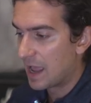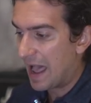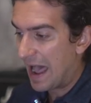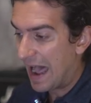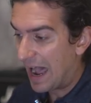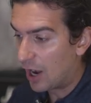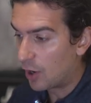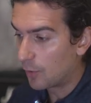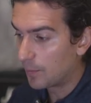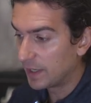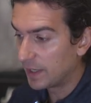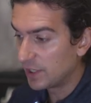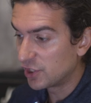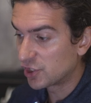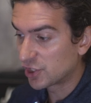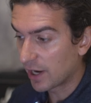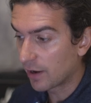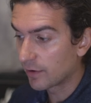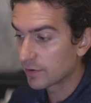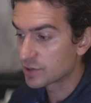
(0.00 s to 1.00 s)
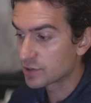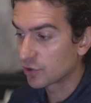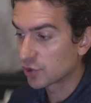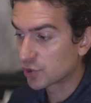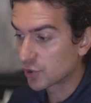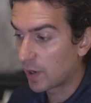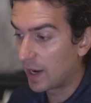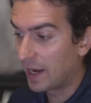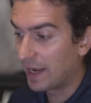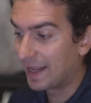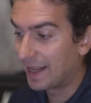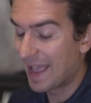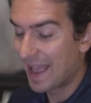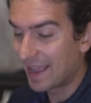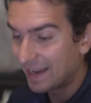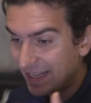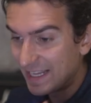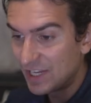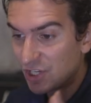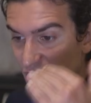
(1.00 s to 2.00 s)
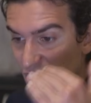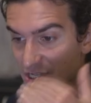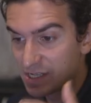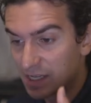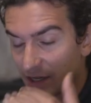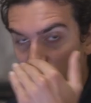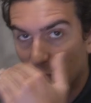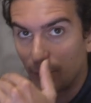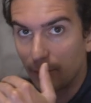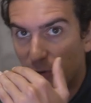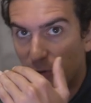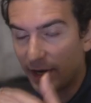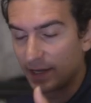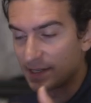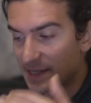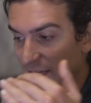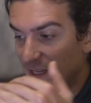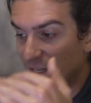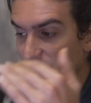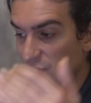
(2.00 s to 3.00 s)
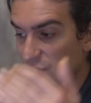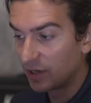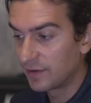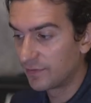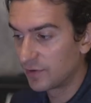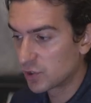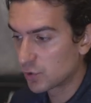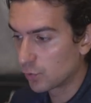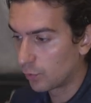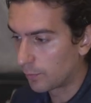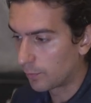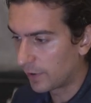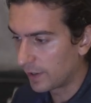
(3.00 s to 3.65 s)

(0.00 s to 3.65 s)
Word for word: how many shares are trading at each single price, at each individual